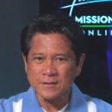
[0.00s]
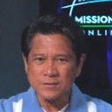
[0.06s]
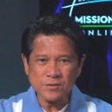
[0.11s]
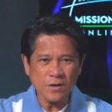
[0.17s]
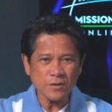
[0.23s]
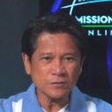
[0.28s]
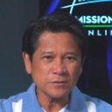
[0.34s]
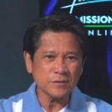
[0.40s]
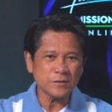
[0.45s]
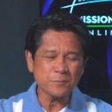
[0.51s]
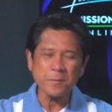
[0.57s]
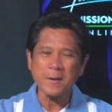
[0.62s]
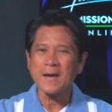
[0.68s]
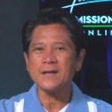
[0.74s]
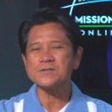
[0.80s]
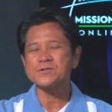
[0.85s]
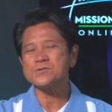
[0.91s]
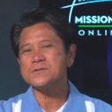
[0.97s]
they talked to their
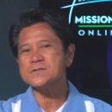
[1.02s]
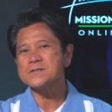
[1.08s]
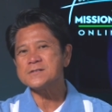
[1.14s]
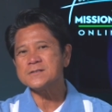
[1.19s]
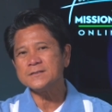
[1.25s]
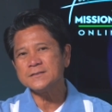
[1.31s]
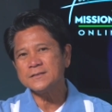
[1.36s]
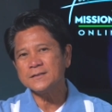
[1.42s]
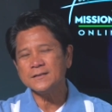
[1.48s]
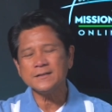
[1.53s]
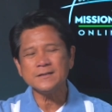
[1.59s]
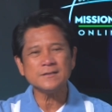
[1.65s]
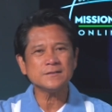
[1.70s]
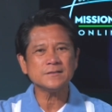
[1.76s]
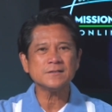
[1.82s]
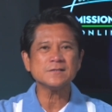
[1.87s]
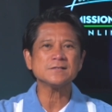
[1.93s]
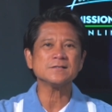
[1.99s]
pastors and their
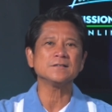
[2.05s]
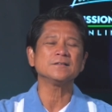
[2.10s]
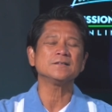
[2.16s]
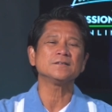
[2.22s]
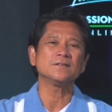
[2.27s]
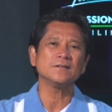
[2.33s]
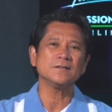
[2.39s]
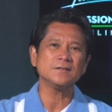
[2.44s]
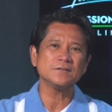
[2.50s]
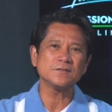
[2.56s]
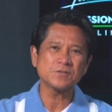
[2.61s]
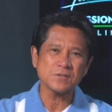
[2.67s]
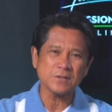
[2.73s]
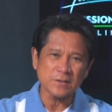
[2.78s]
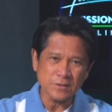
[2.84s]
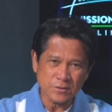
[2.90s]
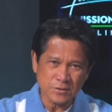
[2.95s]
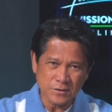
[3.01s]
leaders
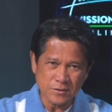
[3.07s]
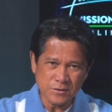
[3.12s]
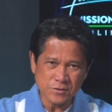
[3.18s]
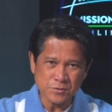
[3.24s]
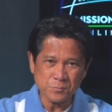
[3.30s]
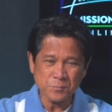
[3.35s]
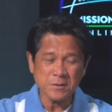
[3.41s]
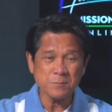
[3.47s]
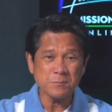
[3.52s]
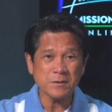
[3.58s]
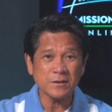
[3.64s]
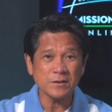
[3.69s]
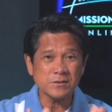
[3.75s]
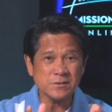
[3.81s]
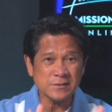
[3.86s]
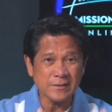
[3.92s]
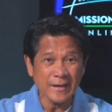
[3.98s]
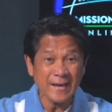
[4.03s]
encouraged me
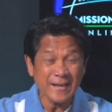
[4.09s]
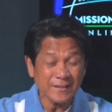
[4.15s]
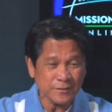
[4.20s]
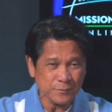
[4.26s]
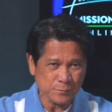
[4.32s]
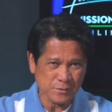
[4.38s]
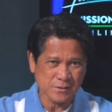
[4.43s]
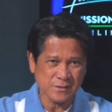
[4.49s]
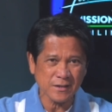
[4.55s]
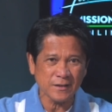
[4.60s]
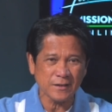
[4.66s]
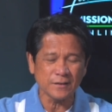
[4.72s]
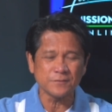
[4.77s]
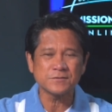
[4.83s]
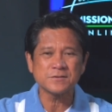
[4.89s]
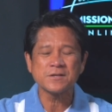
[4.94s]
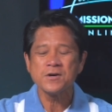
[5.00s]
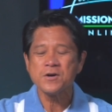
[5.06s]
because they
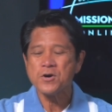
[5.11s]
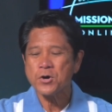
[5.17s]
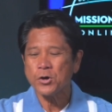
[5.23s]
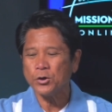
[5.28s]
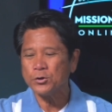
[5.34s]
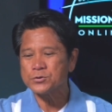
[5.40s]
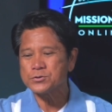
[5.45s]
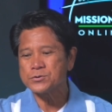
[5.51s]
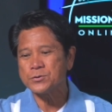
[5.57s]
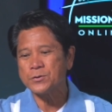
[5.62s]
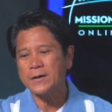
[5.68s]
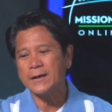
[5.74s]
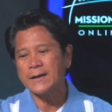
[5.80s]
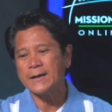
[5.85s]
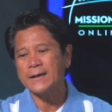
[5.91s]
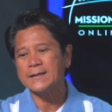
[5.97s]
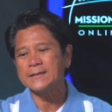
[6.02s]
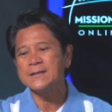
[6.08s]
themselves also
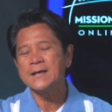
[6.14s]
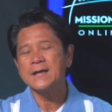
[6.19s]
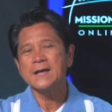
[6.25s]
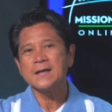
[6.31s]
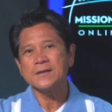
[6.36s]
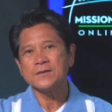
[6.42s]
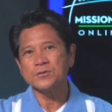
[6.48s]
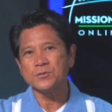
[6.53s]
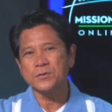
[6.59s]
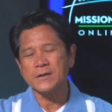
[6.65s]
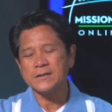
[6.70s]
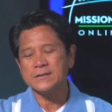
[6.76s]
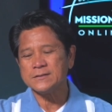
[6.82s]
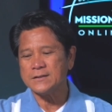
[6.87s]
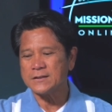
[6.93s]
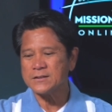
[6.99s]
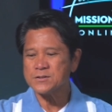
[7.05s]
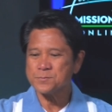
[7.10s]
had
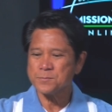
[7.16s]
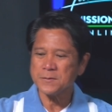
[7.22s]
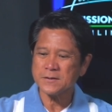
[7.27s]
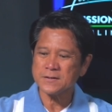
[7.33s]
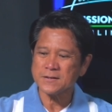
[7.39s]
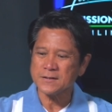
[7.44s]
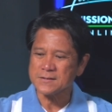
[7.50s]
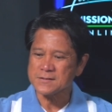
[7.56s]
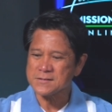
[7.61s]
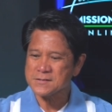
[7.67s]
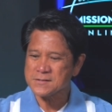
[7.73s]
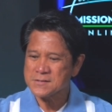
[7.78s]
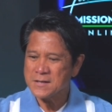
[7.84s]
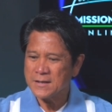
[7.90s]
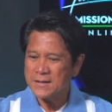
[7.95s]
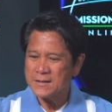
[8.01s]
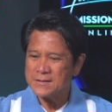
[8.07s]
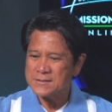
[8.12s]
great
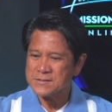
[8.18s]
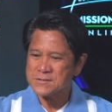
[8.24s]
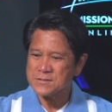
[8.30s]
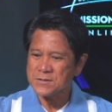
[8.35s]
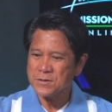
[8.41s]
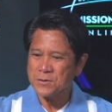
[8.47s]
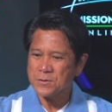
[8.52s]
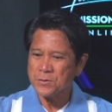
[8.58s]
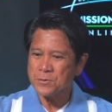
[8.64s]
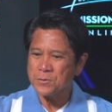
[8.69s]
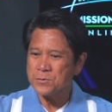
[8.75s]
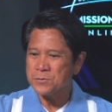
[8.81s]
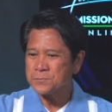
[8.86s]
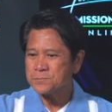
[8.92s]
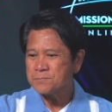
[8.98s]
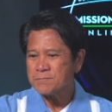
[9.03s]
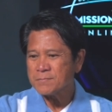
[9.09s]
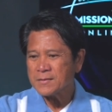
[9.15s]
experience.
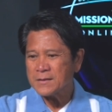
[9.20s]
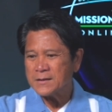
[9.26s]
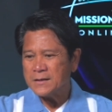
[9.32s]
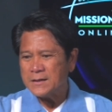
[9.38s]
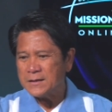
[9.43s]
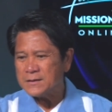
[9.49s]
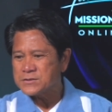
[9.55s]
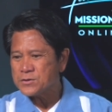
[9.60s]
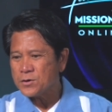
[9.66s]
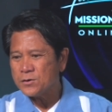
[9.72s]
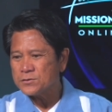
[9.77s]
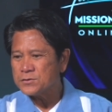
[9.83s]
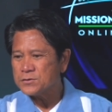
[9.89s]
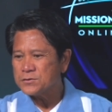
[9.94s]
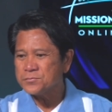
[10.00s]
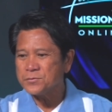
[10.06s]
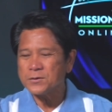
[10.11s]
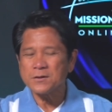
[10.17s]
So it's all
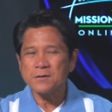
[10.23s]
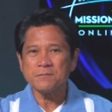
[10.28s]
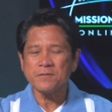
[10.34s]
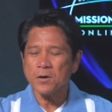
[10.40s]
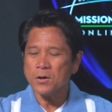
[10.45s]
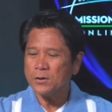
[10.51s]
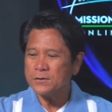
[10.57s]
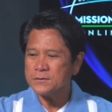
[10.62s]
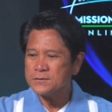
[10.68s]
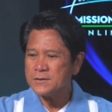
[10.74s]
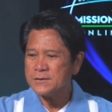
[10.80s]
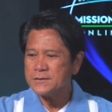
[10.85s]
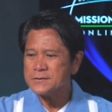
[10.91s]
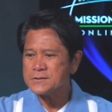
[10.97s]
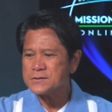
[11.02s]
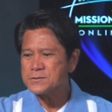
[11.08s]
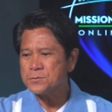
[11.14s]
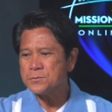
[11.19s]
good for the
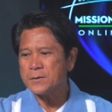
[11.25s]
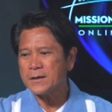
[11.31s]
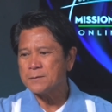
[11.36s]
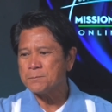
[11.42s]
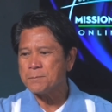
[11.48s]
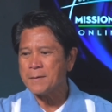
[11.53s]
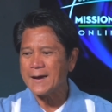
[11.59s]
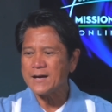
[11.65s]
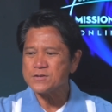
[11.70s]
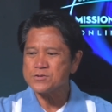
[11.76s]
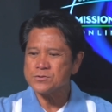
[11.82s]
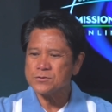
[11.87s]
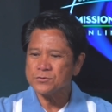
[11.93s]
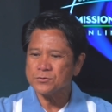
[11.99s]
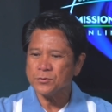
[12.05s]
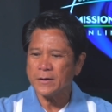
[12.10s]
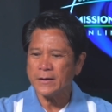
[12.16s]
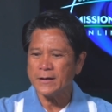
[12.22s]
volunteers who had
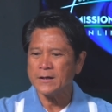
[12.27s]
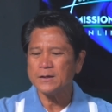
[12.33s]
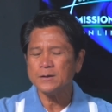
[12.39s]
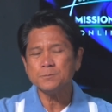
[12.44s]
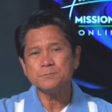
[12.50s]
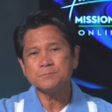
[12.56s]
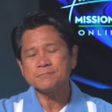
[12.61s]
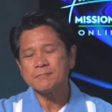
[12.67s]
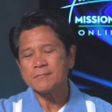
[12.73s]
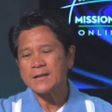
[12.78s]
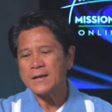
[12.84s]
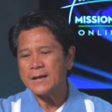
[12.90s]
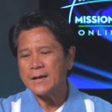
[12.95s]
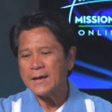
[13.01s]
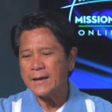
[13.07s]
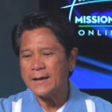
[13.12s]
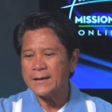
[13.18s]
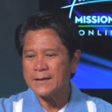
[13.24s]
passion to help
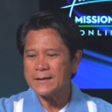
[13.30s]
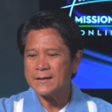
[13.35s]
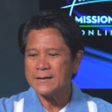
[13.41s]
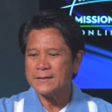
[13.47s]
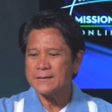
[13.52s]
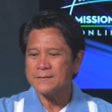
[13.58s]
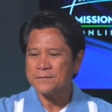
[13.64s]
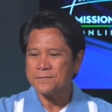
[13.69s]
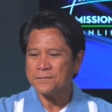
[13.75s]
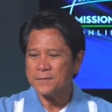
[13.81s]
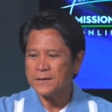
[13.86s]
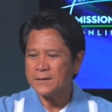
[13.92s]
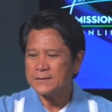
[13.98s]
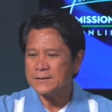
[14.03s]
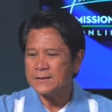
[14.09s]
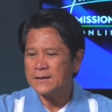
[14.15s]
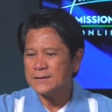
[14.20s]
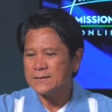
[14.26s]
and
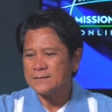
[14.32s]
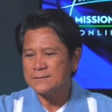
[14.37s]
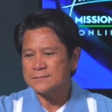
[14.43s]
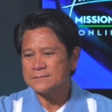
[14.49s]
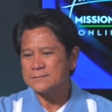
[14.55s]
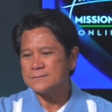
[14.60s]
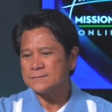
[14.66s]
felt that